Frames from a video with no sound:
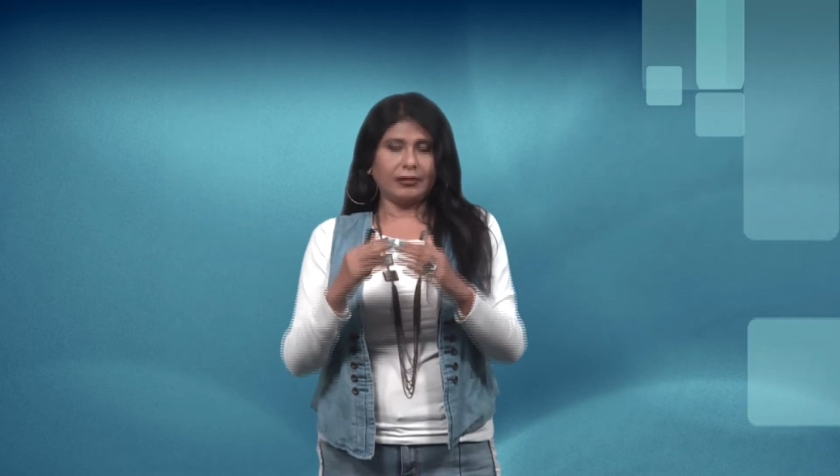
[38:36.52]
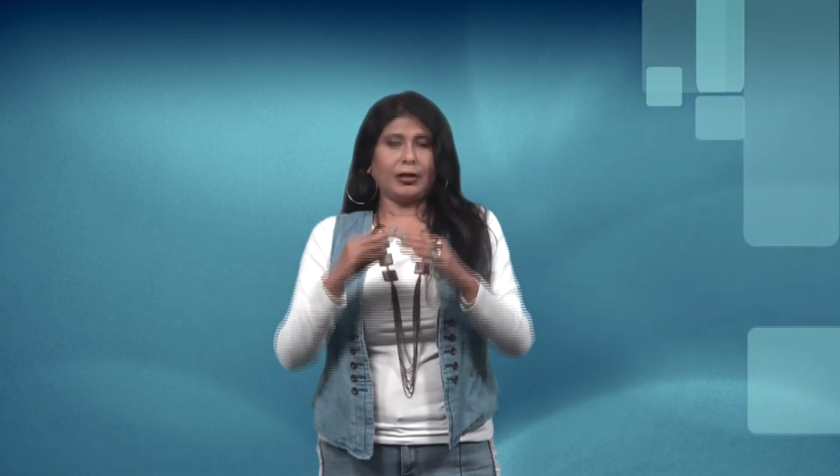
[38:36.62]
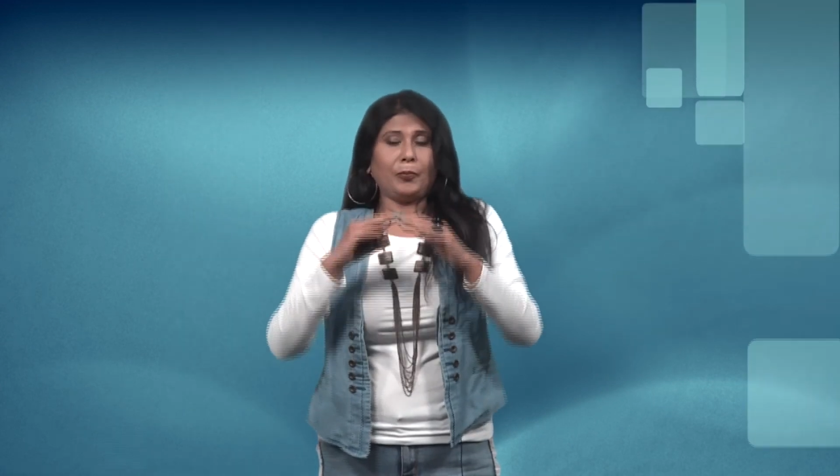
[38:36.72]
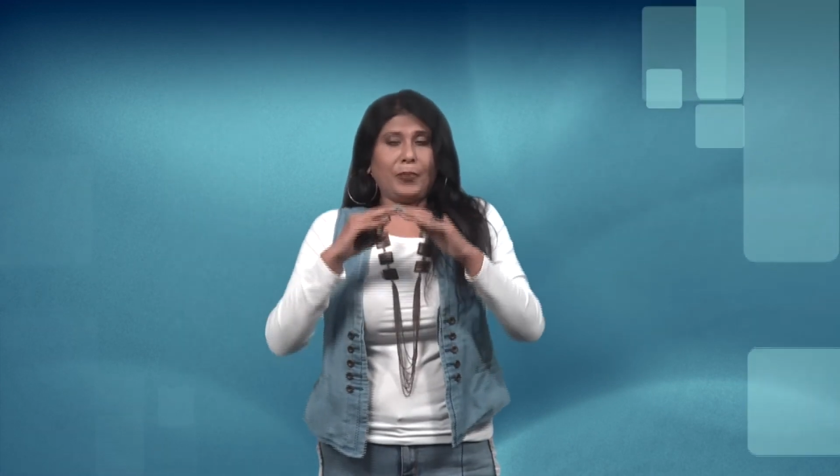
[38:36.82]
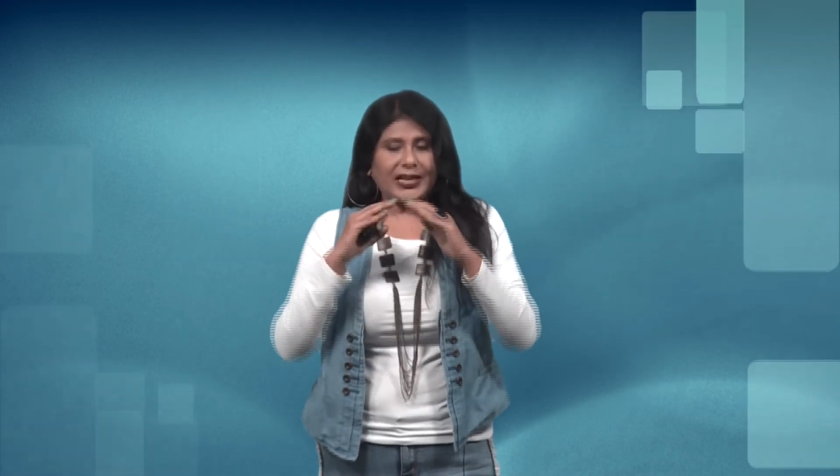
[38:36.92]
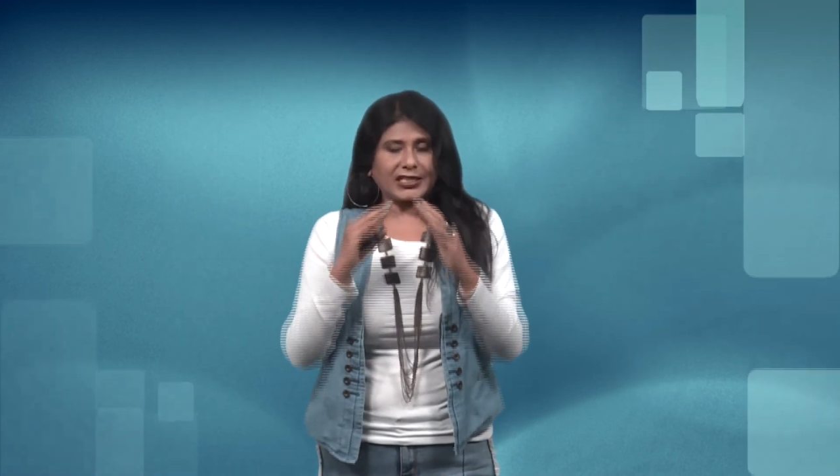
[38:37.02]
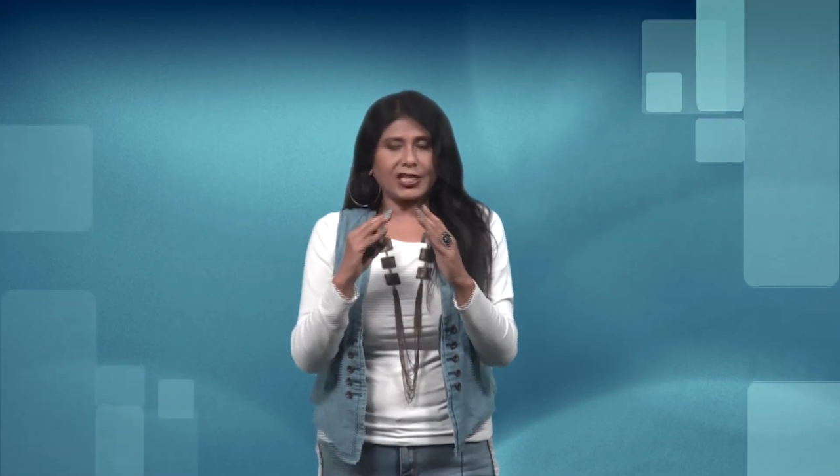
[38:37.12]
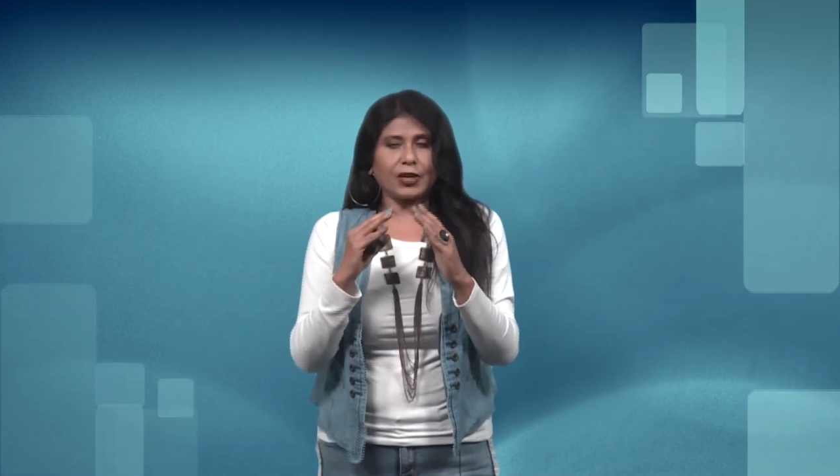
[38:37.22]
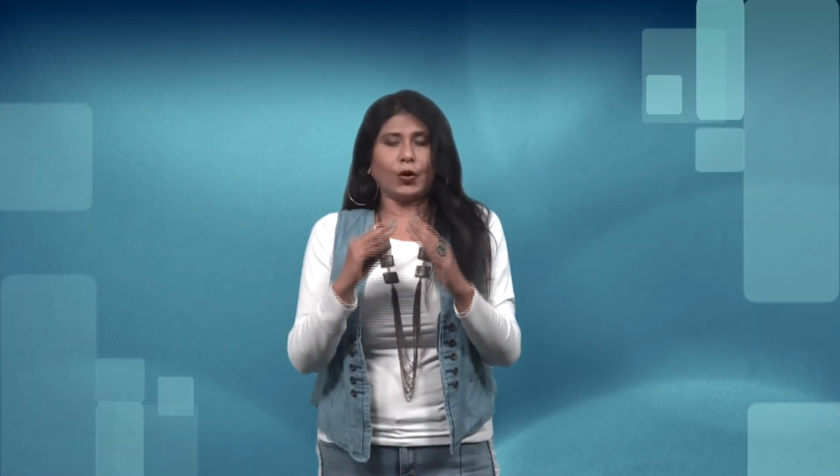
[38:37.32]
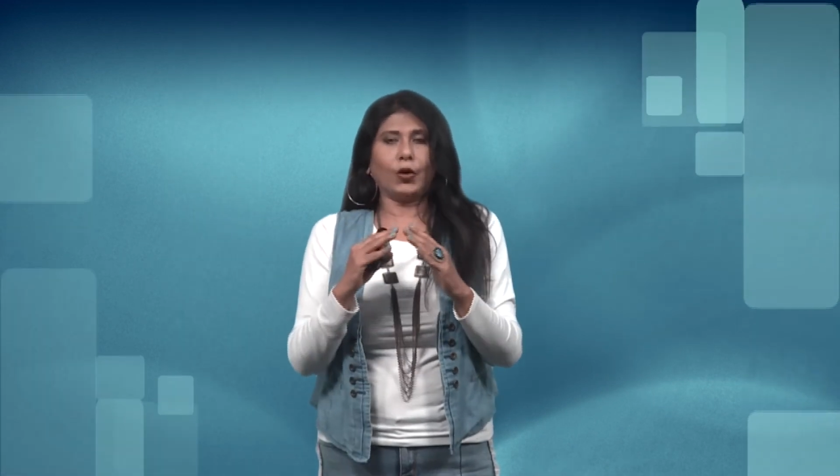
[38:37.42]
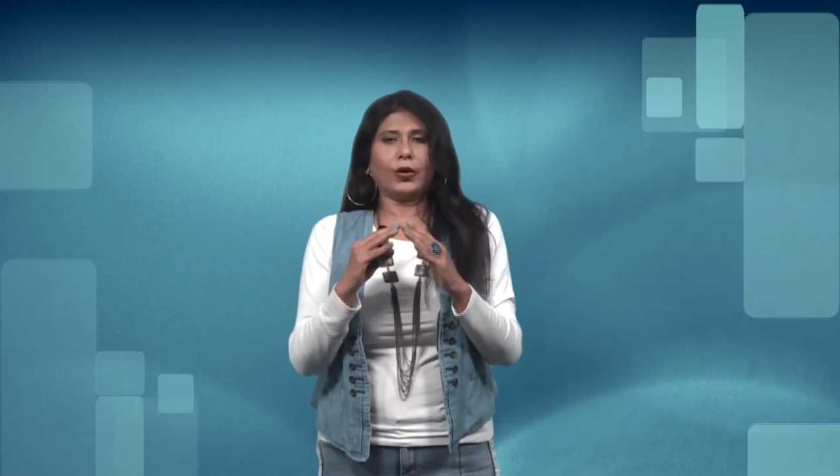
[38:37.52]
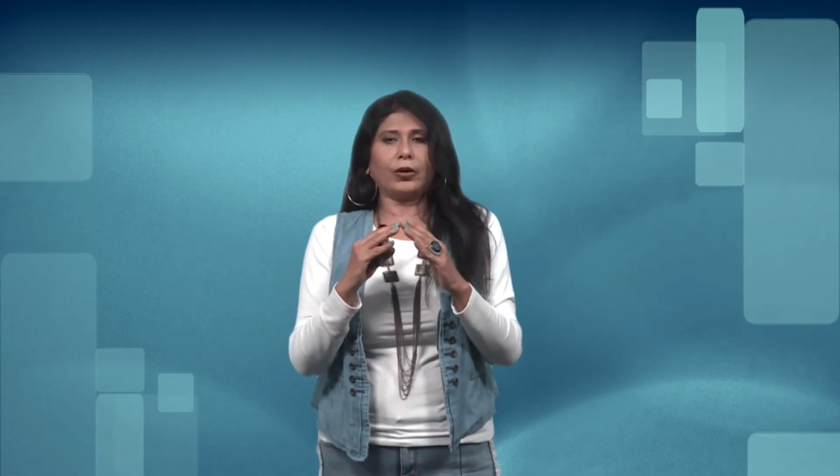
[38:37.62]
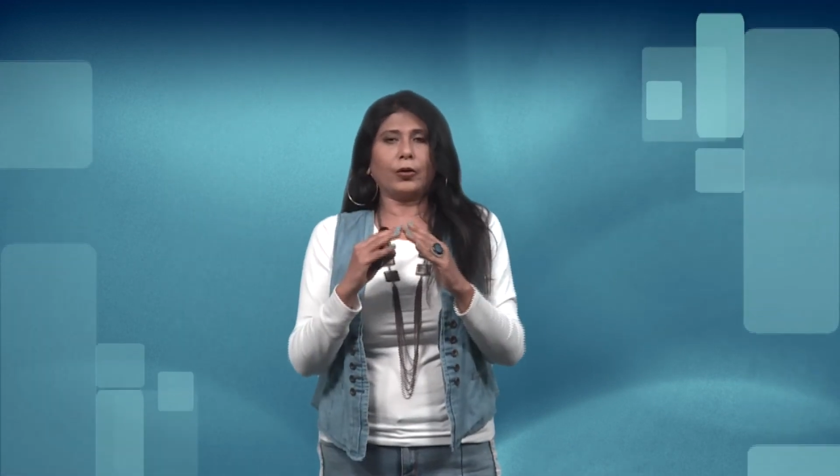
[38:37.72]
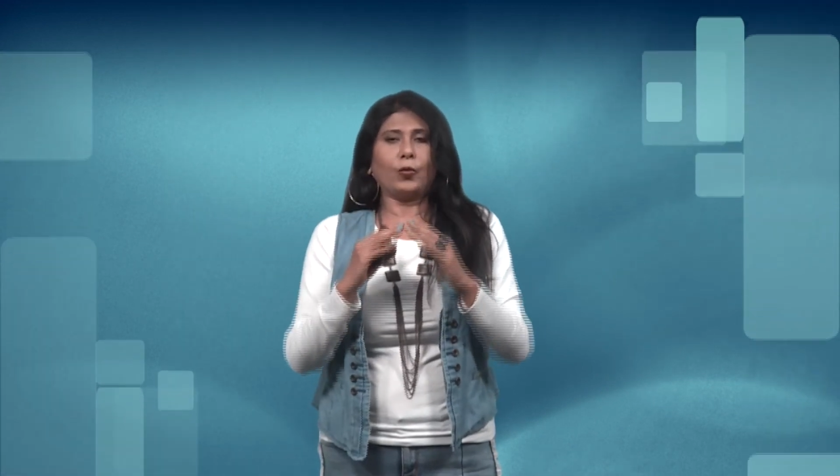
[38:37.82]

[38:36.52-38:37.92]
the basic, or